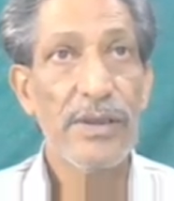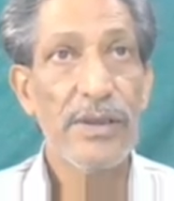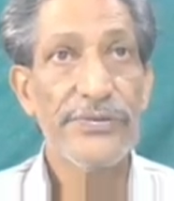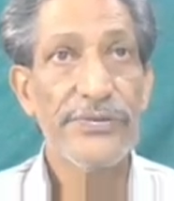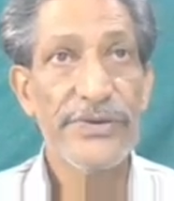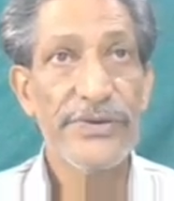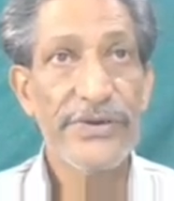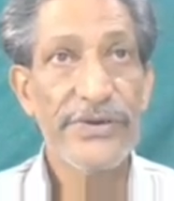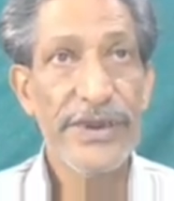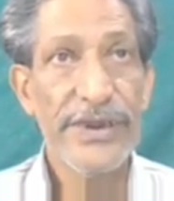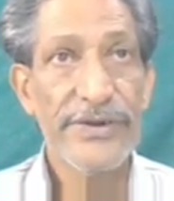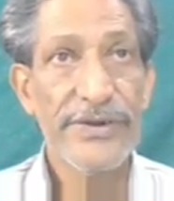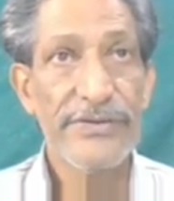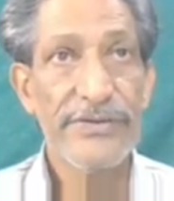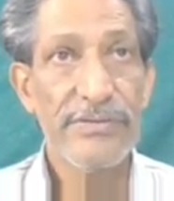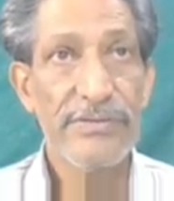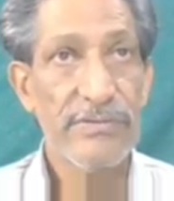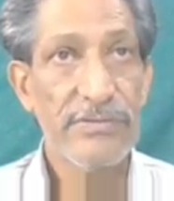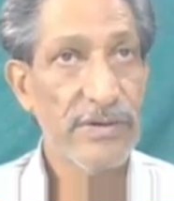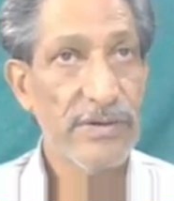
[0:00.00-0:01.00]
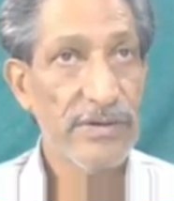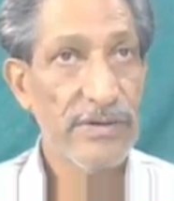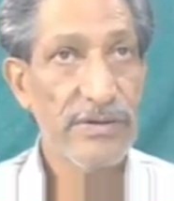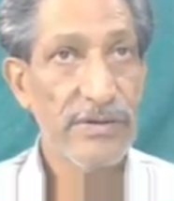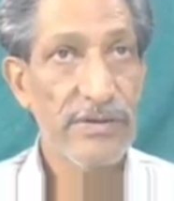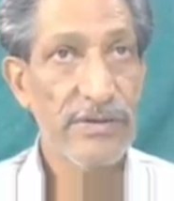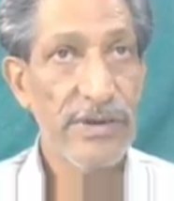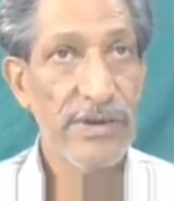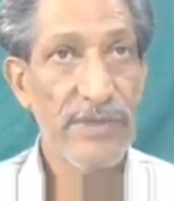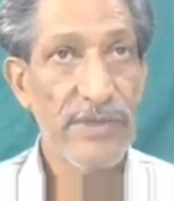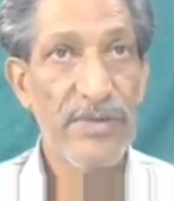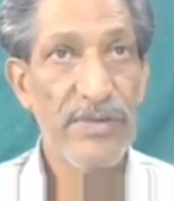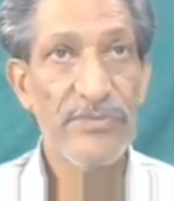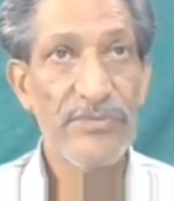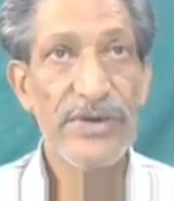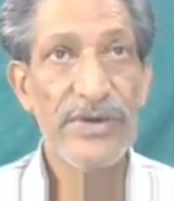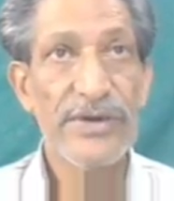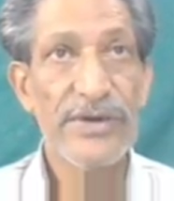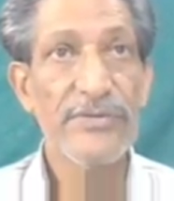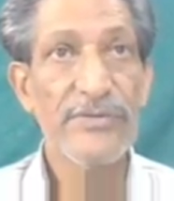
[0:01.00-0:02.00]
the date in the
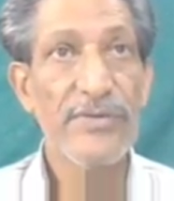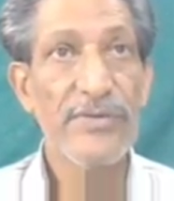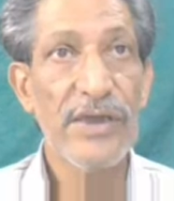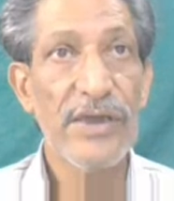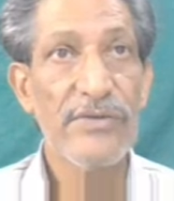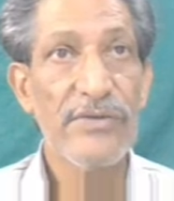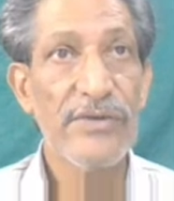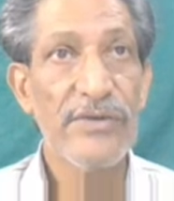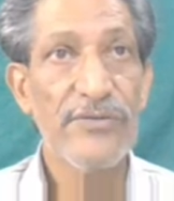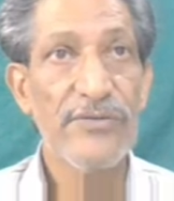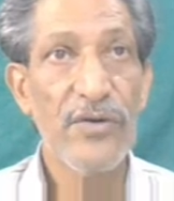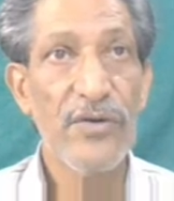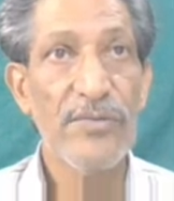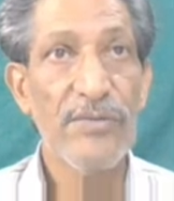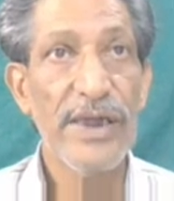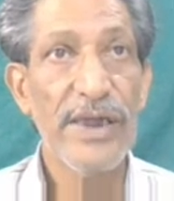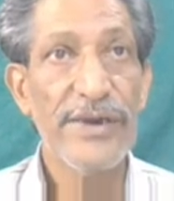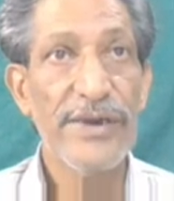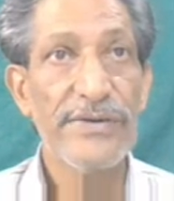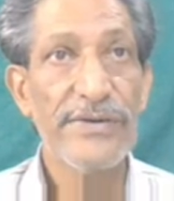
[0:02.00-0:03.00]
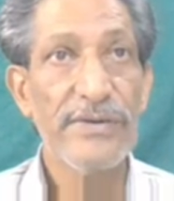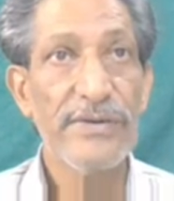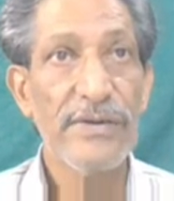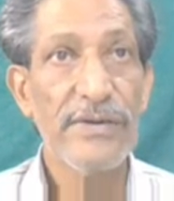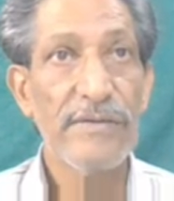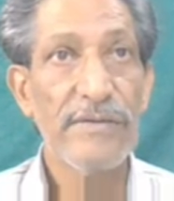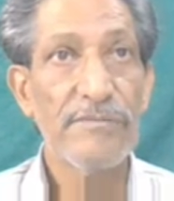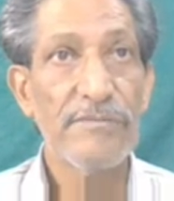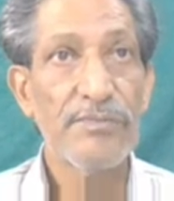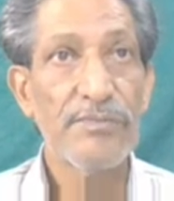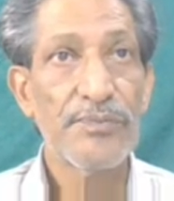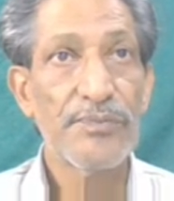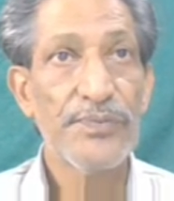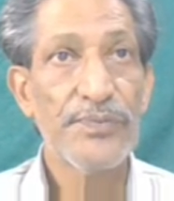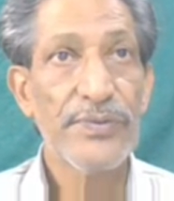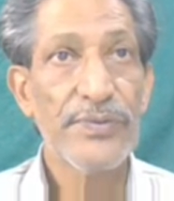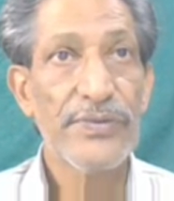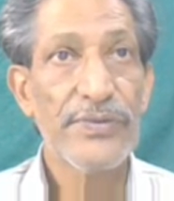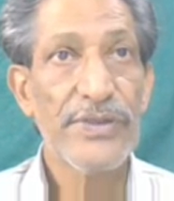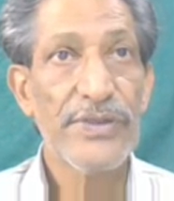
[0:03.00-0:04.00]
MMDDYY format,
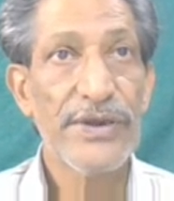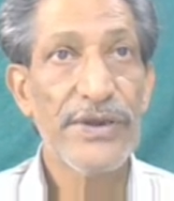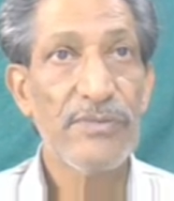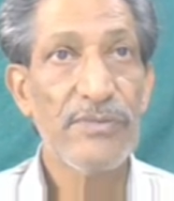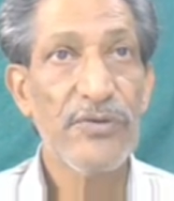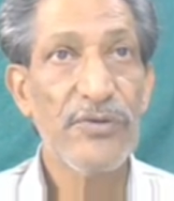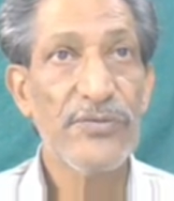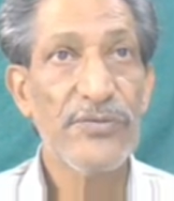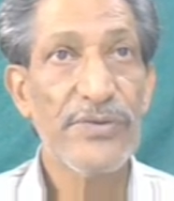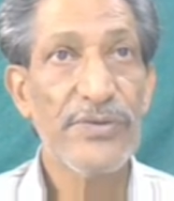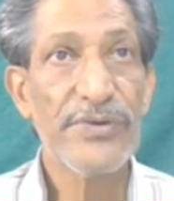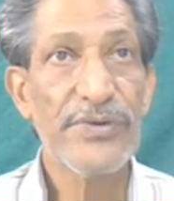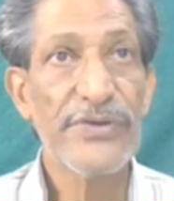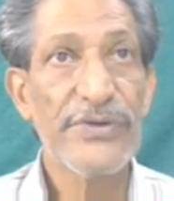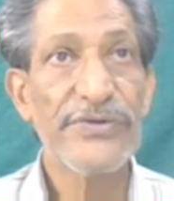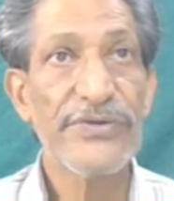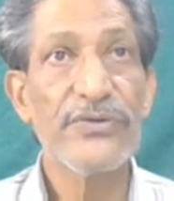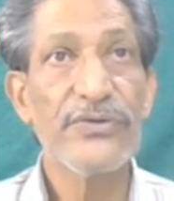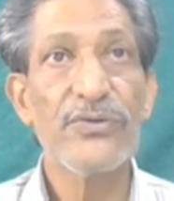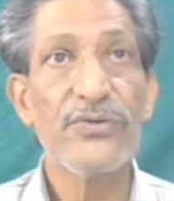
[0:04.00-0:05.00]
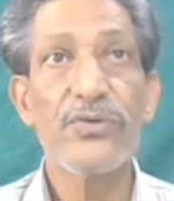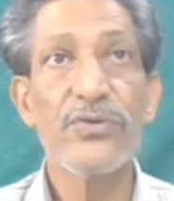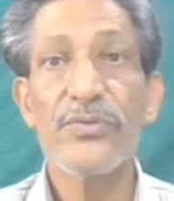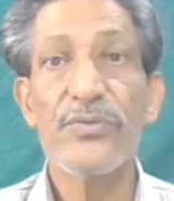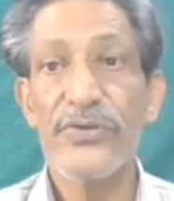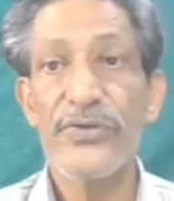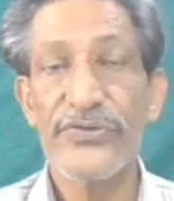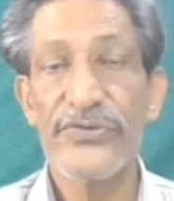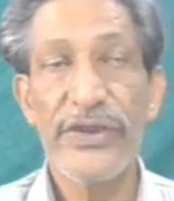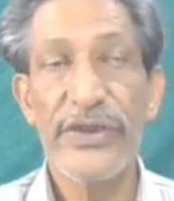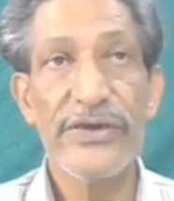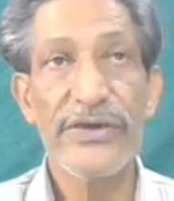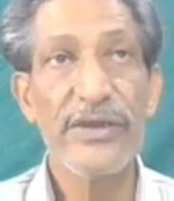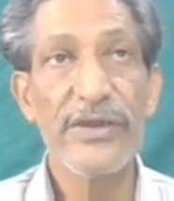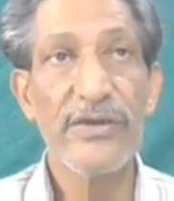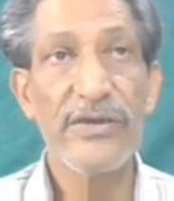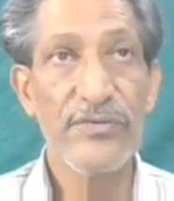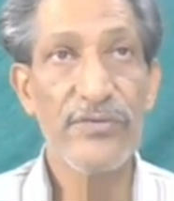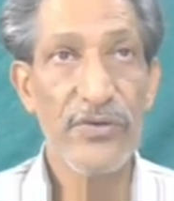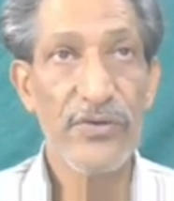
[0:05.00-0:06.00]
the name of the person to whom you're
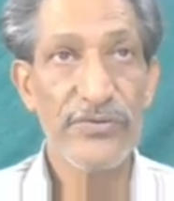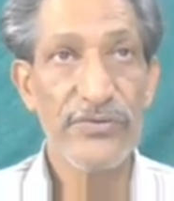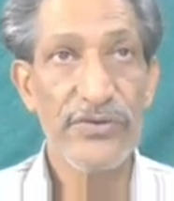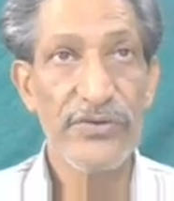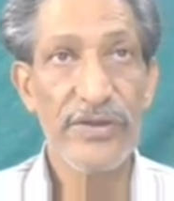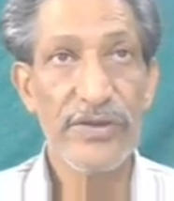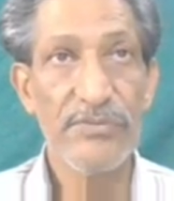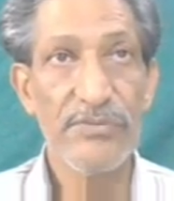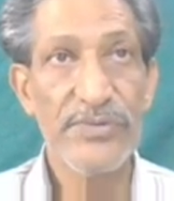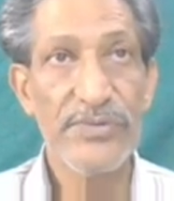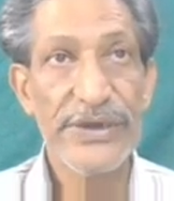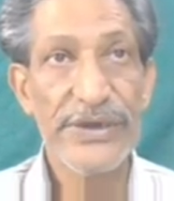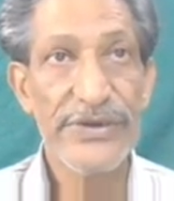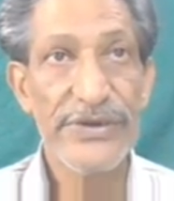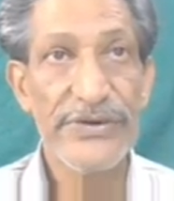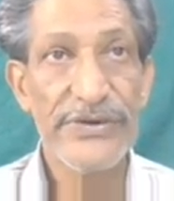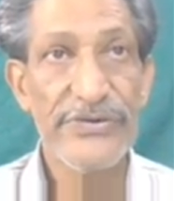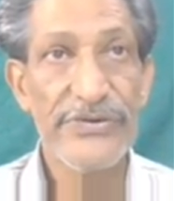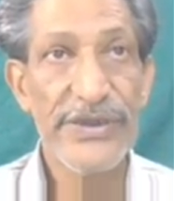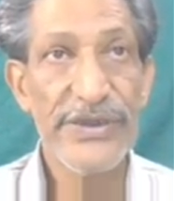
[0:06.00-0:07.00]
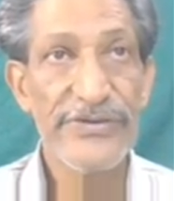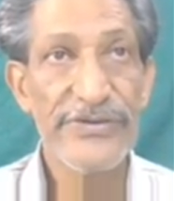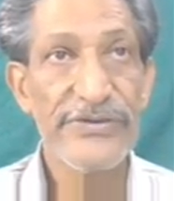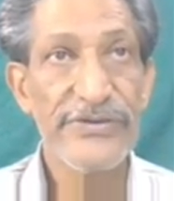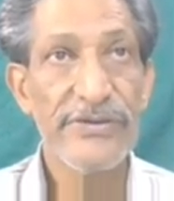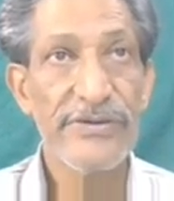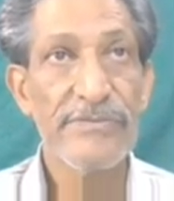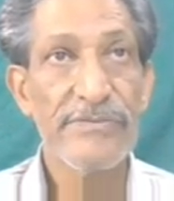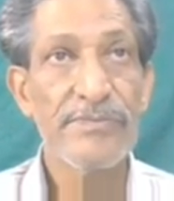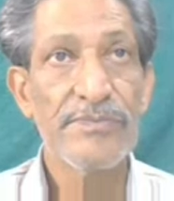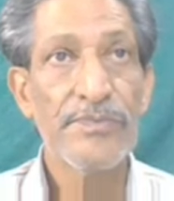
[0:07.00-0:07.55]
sending, of course, the complete address.